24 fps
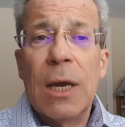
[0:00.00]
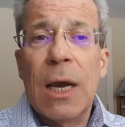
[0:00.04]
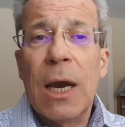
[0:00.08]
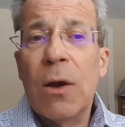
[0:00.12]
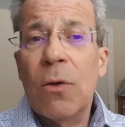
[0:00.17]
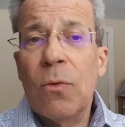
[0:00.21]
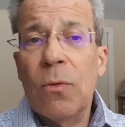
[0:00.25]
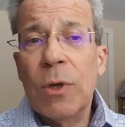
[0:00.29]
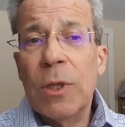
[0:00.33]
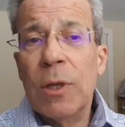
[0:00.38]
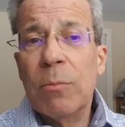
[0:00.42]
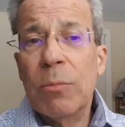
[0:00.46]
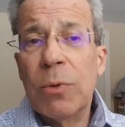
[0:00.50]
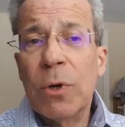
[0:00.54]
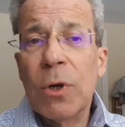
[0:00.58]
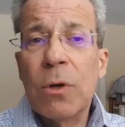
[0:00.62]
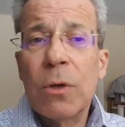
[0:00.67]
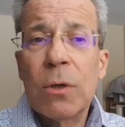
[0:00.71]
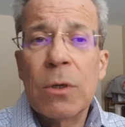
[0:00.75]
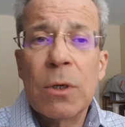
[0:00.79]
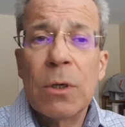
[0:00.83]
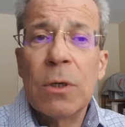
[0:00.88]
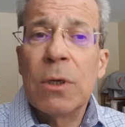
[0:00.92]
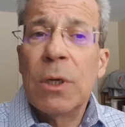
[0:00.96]
out with a
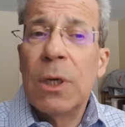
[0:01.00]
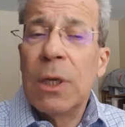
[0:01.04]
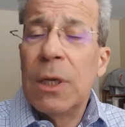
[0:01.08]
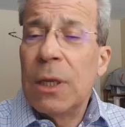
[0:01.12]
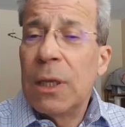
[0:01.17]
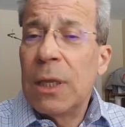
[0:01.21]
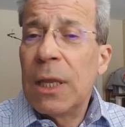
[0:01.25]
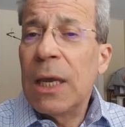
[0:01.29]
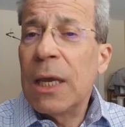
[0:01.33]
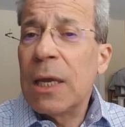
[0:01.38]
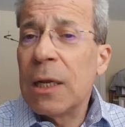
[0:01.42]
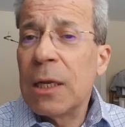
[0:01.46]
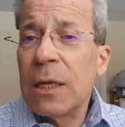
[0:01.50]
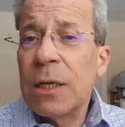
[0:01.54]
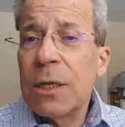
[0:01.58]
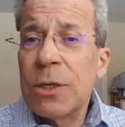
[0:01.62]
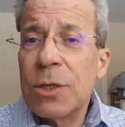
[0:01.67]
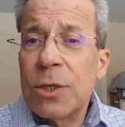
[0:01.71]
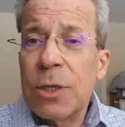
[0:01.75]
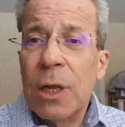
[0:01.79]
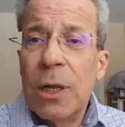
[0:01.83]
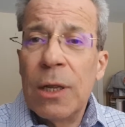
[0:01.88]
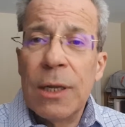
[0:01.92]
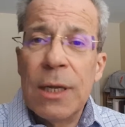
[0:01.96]
broker, they can
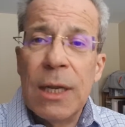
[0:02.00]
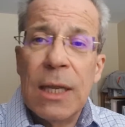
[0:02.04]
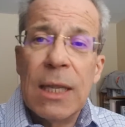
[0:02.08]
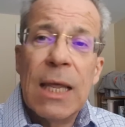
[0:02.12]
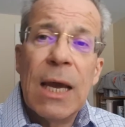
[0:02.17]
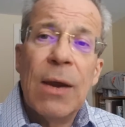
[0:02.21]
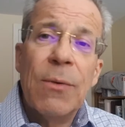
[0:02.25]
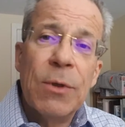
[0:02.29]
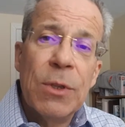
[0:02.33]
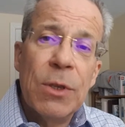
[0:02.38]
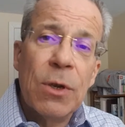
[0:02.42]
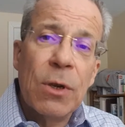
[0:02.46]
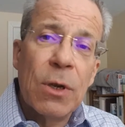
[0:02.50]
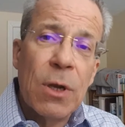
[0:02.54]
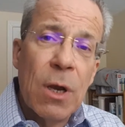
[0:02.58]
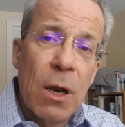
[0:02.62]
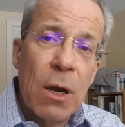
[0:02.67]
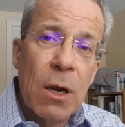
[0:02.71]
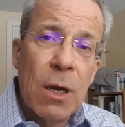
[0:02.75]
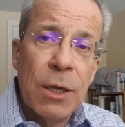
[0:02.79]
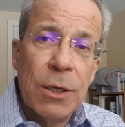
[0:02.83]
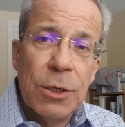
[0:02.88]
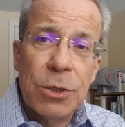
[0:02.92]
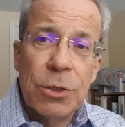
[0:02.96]
consolidate that with your
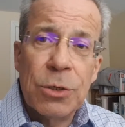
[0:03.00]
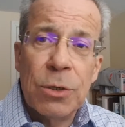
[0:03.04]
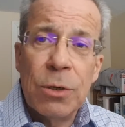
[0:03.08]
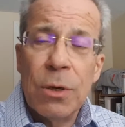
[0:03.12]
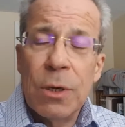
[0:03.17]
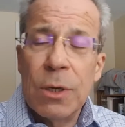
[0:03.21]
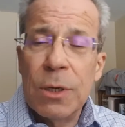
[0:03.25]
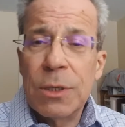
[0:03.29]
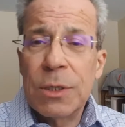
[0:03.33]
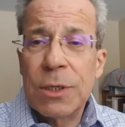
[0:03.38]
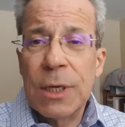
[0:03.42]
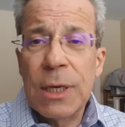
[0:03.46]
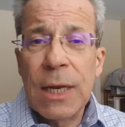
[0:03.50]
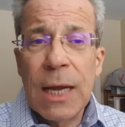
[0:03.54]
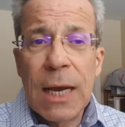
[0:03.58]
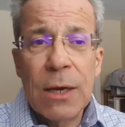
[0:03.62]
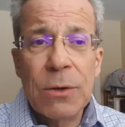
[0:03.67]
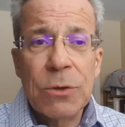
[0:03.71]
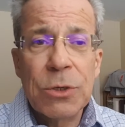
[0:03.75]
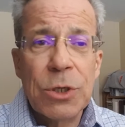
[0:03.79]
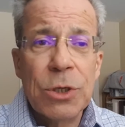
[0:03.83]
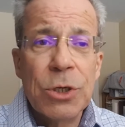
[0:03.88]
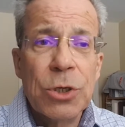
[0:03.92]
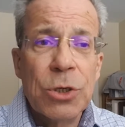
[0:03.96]
car insurance and
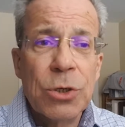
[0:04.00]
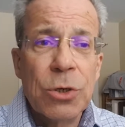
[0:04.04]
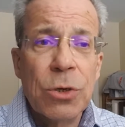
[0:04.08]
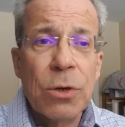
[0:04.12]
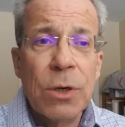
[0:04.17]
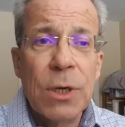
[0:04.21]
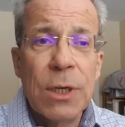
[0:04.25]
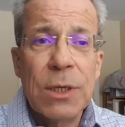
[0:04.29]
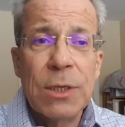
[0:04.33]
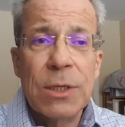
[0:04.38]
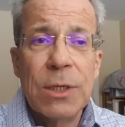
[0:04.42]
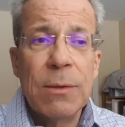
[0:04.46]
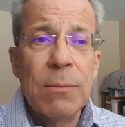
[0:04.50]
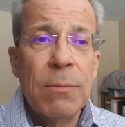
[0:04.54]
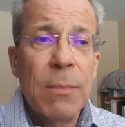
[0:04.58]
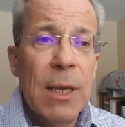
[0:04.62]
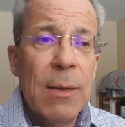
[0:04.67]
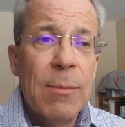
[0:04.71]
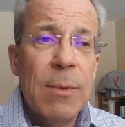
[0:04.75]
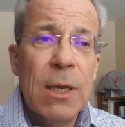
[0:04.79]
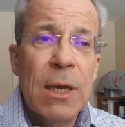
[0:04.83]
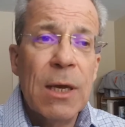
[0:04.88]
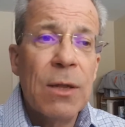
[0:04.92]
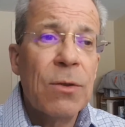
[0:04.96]
house insurance and
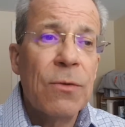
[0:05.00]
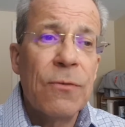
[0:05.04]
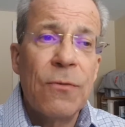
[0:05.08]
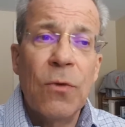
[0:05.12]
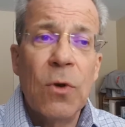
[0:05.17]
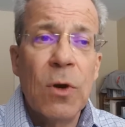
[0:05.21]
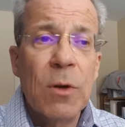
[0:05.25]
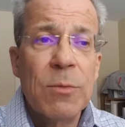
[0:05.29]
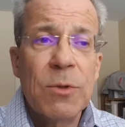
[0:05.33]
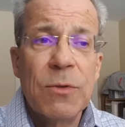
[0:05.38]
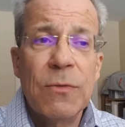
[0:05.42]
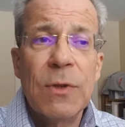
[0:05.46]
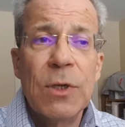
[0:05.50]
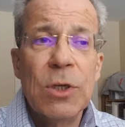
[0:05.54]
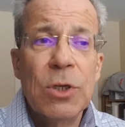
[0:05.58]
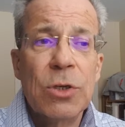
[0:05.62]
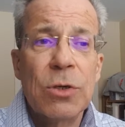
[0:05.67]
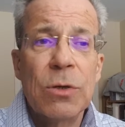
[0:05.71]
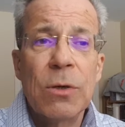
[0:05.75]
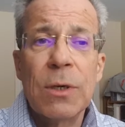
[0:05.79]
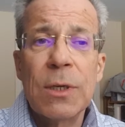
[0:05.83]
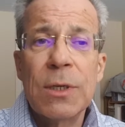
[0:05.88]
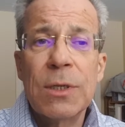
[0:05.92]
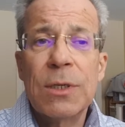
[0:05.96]
maybe other forms of
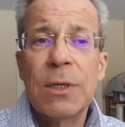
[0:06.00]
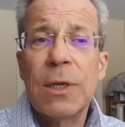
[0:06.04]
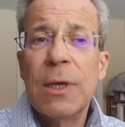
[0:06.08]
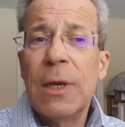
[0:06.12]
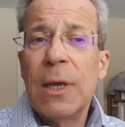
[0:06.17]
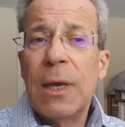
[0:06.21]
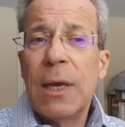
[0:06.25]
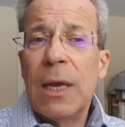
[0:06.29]
insurance.